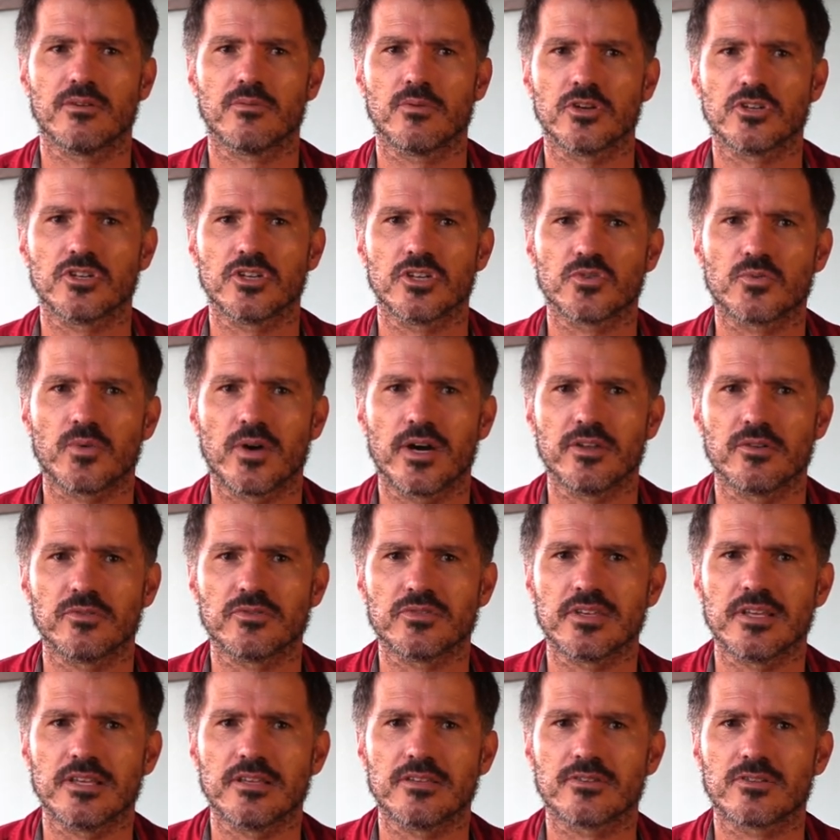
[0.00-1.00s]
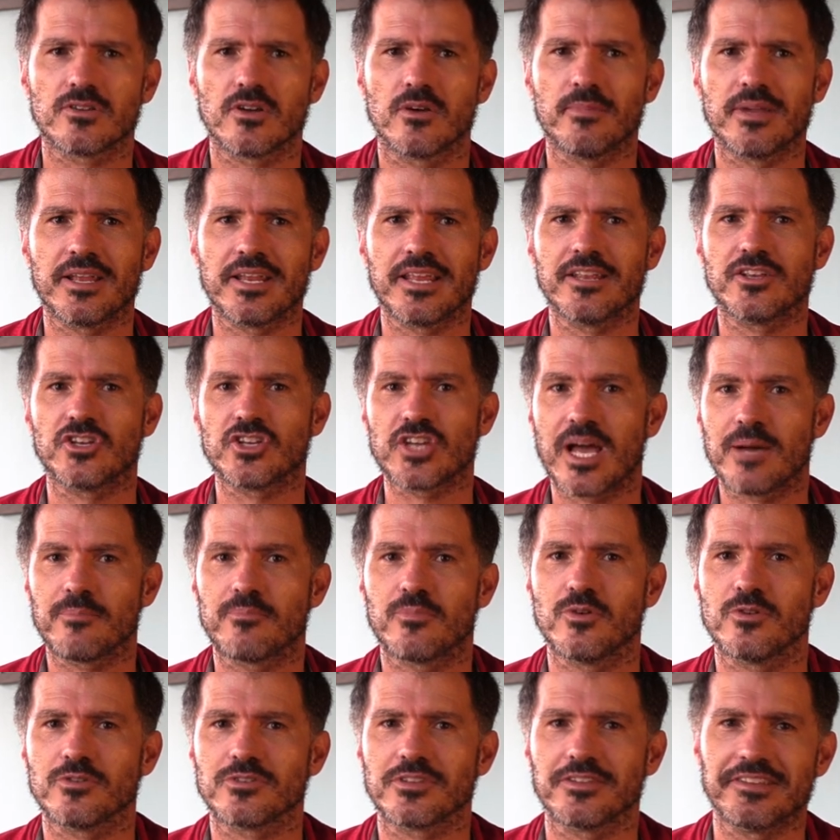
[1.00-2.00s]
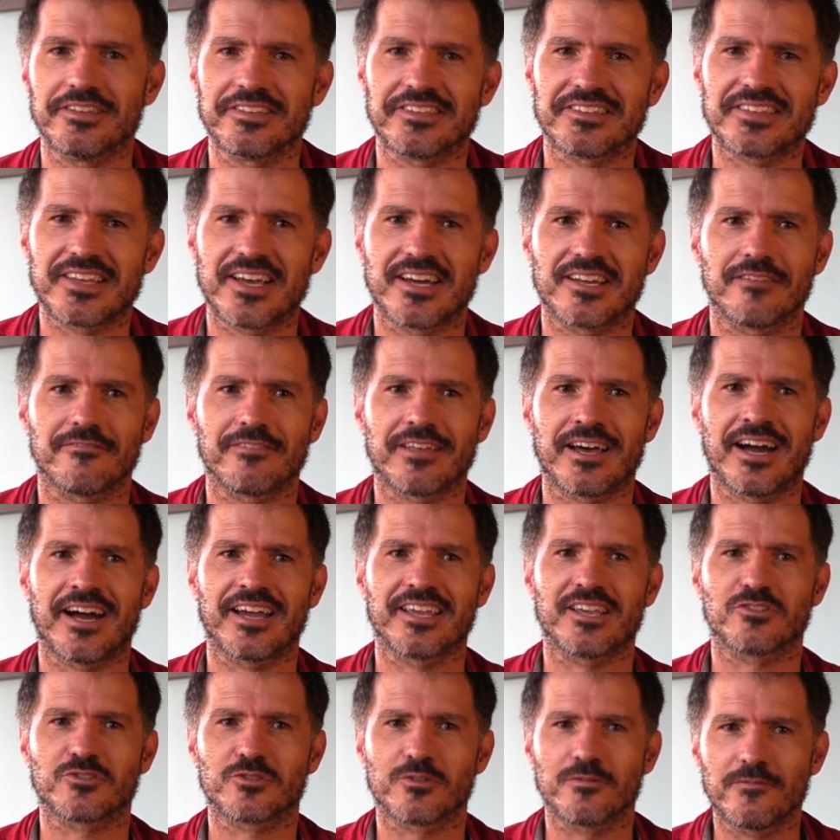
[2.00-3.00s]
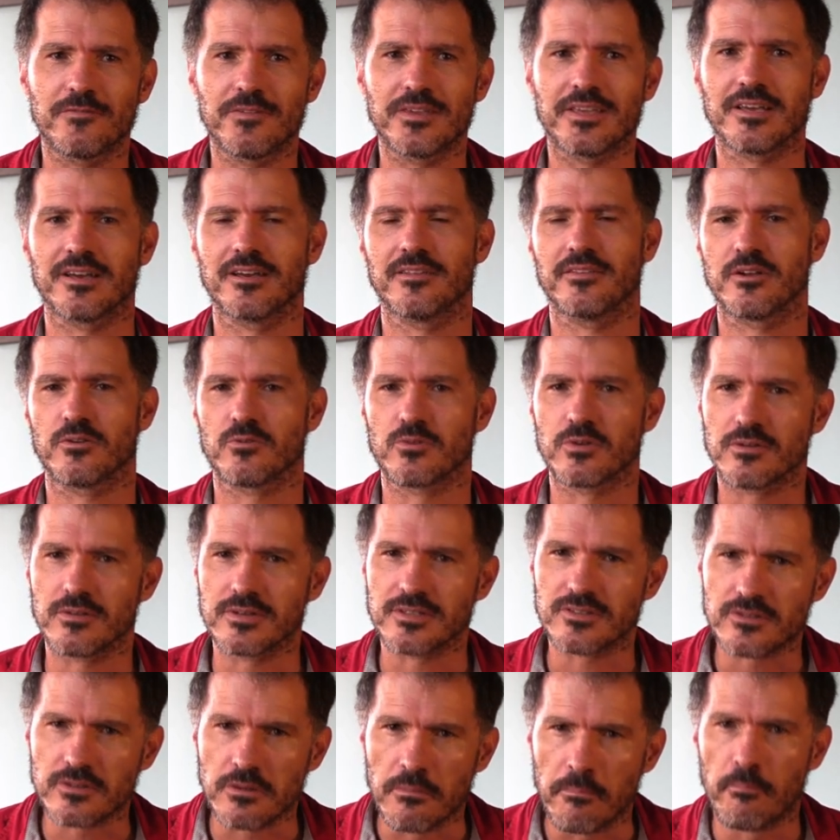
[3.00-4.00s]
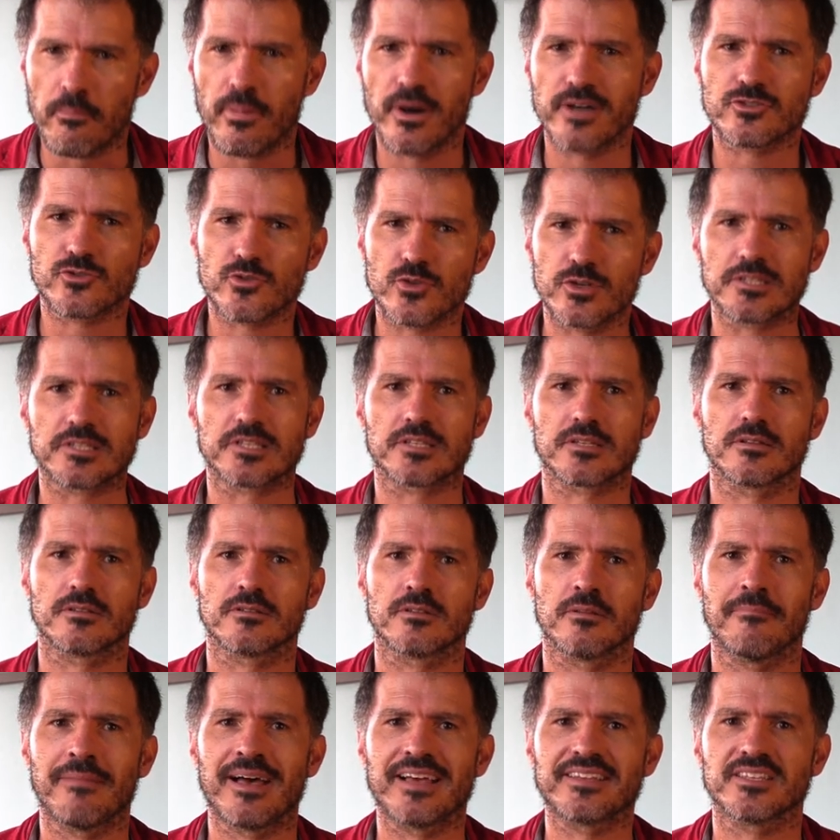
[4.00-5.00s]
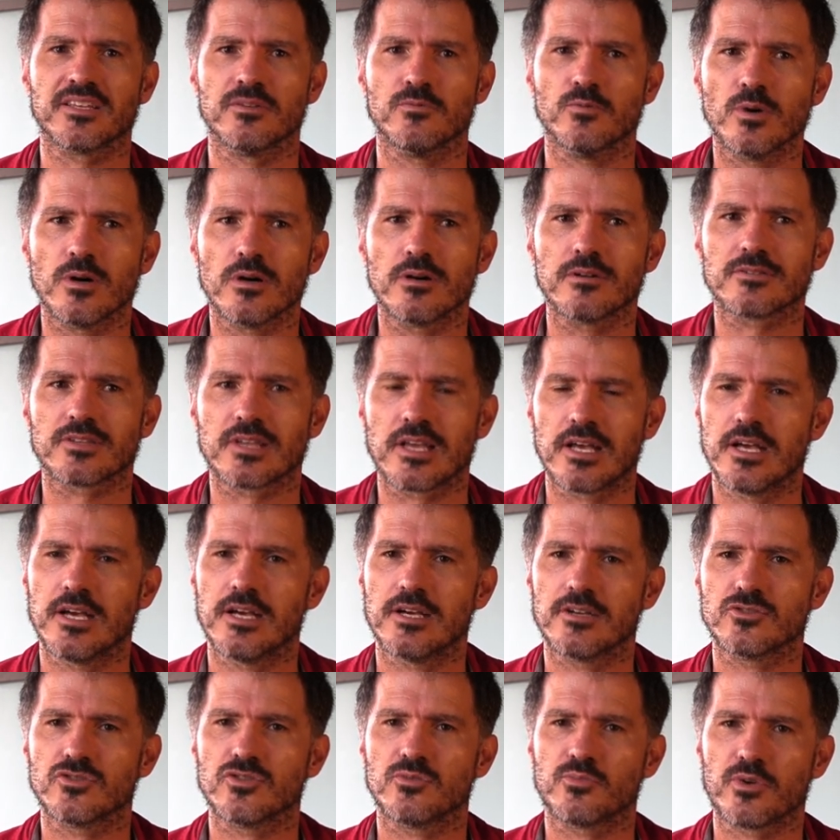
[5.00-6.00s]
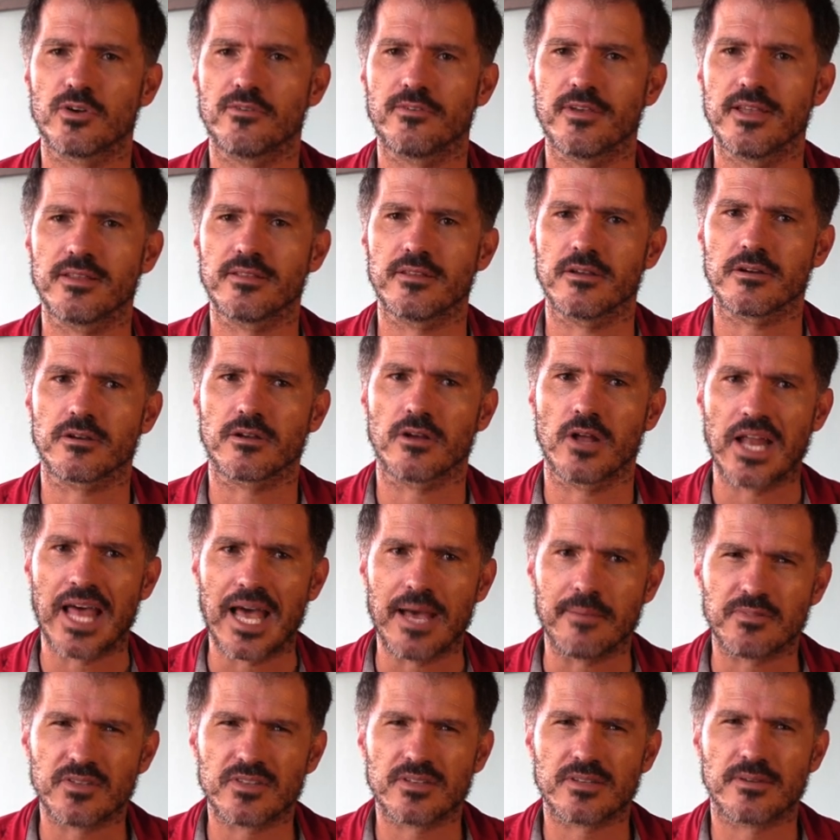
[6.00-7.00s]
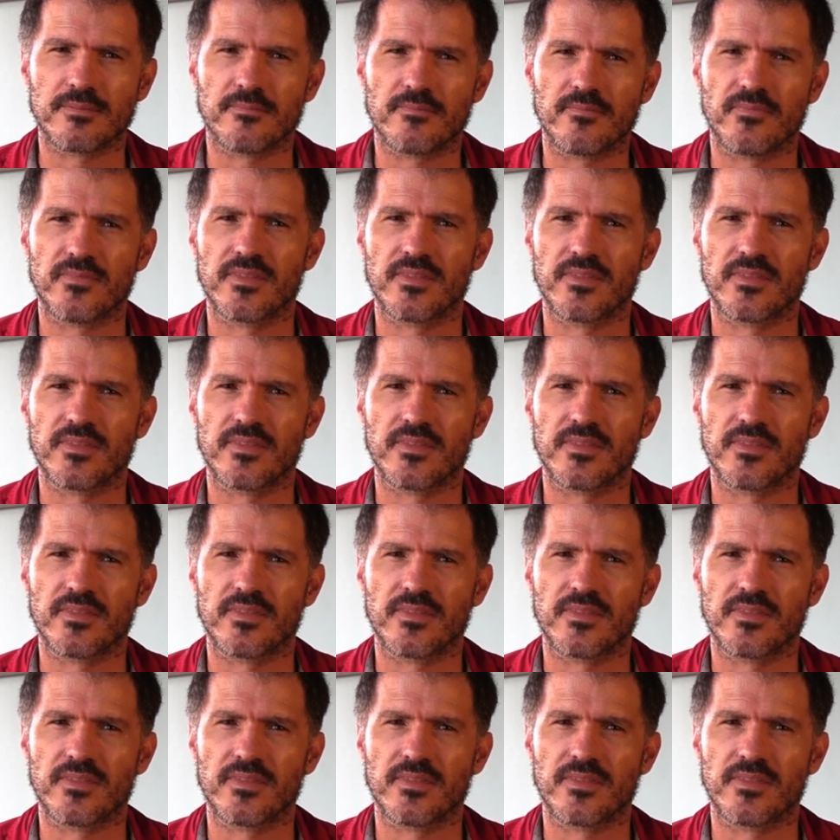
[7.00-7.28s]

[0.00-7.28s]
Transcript: which is why you see so many chapels on the side of the Hagia Sophia. Their role is to buttress the massive walls to prevent their collapse.